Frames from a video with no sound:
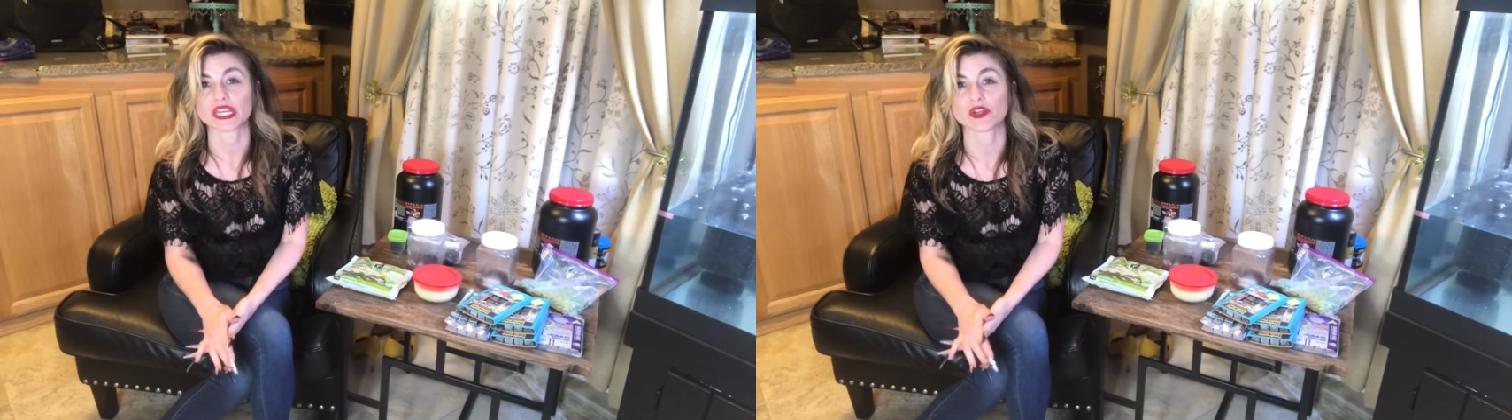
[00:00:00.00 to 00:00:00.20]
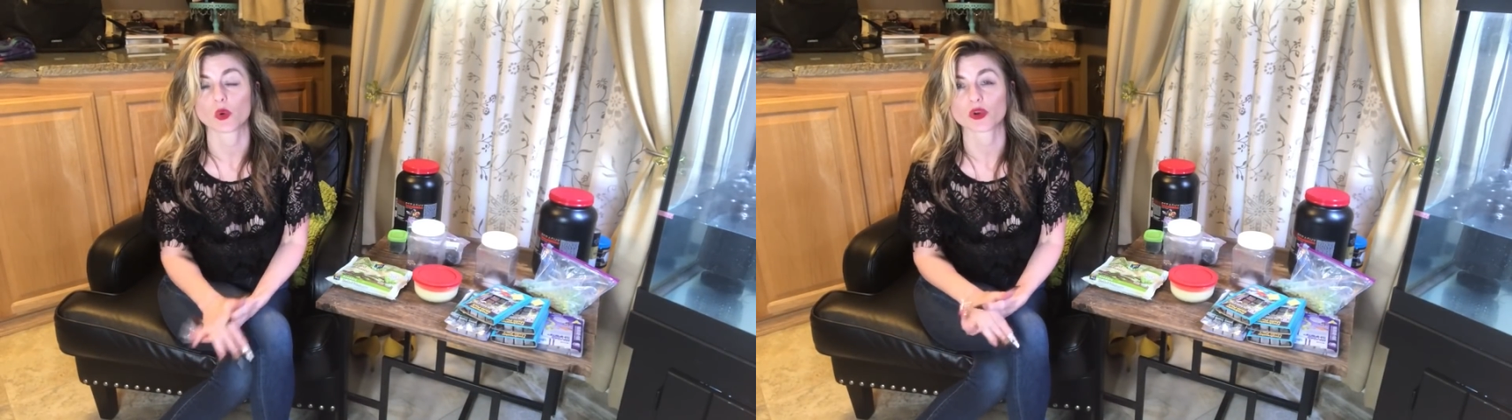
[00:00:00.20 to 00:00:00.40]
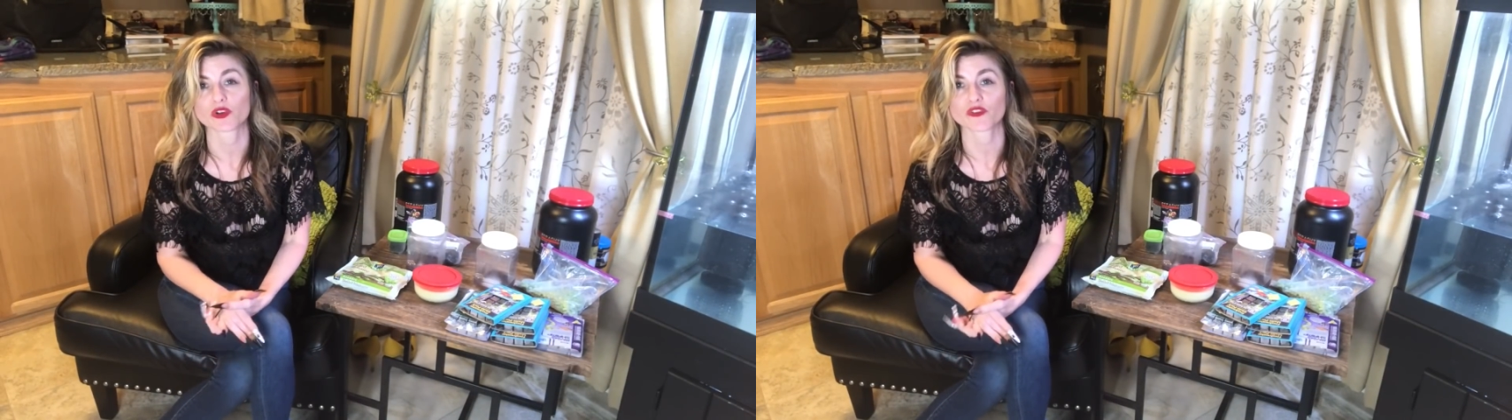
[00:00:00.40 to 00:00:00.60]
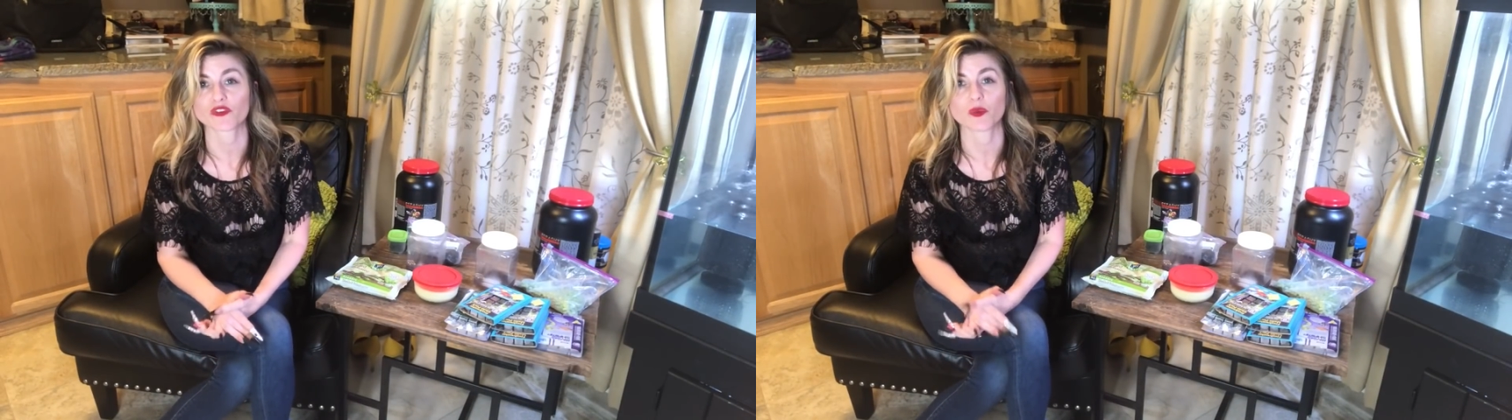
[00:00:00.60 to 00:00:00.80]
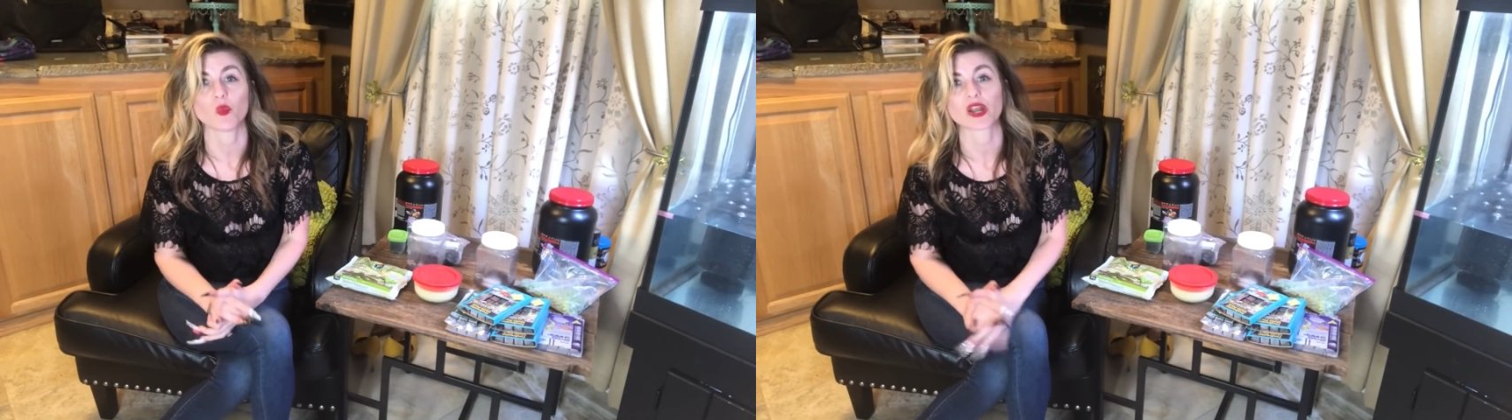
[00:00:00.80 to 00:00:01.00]
in order
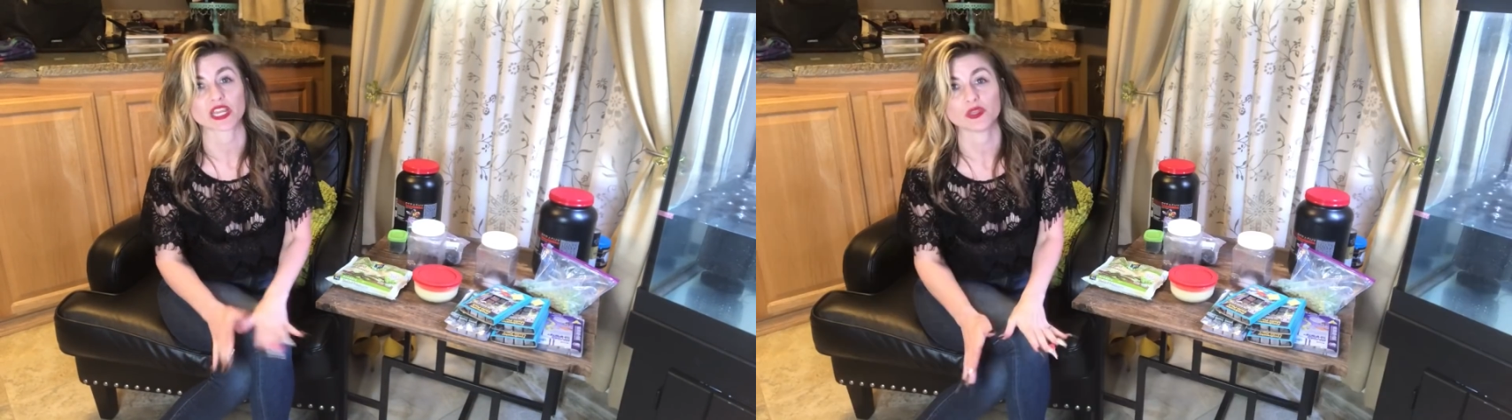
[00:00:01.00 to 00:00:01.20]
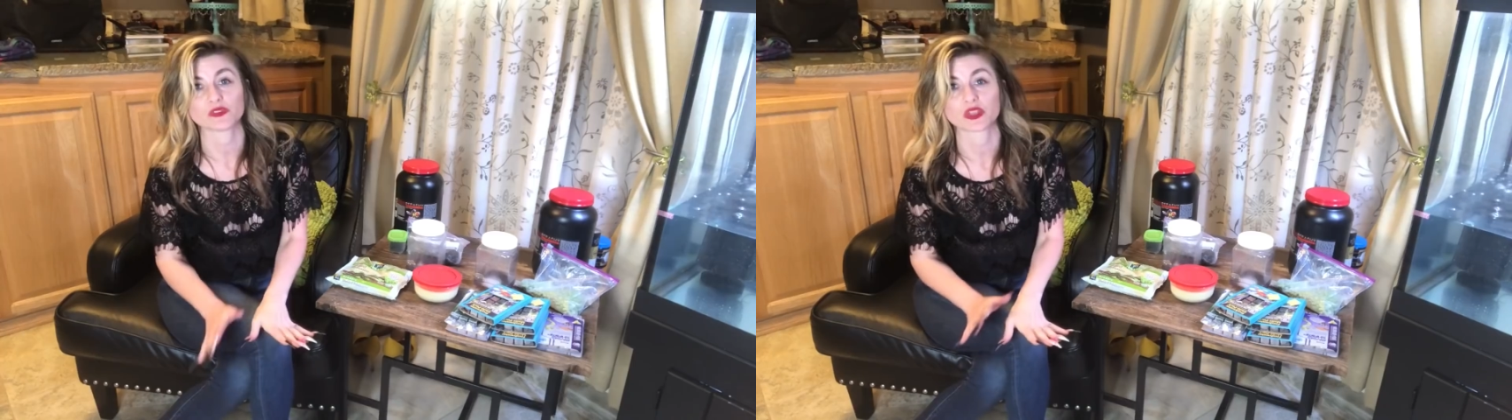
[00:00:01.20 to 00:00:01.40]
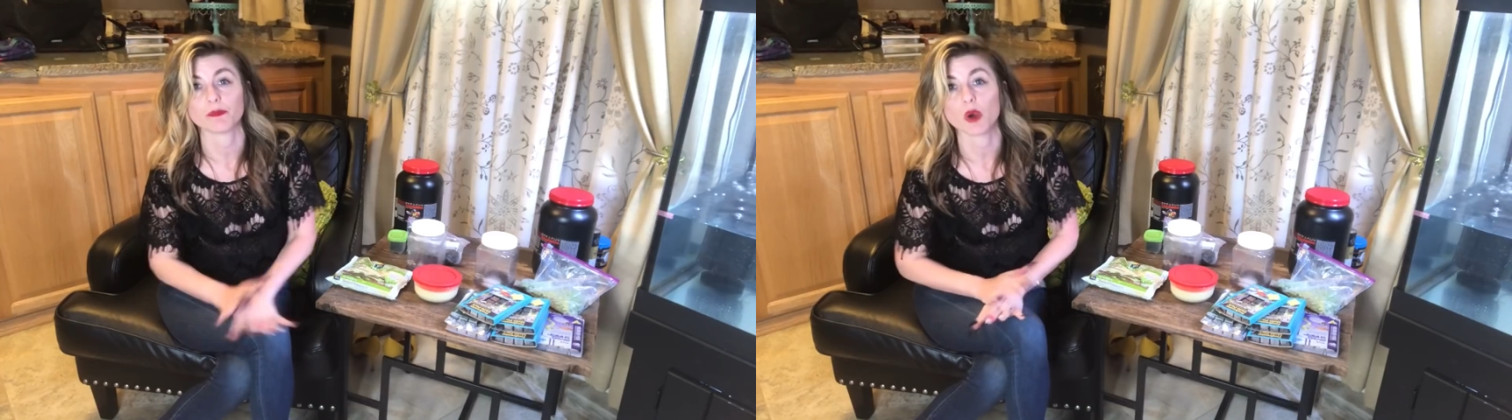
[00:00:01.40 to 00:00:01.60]
from what I use the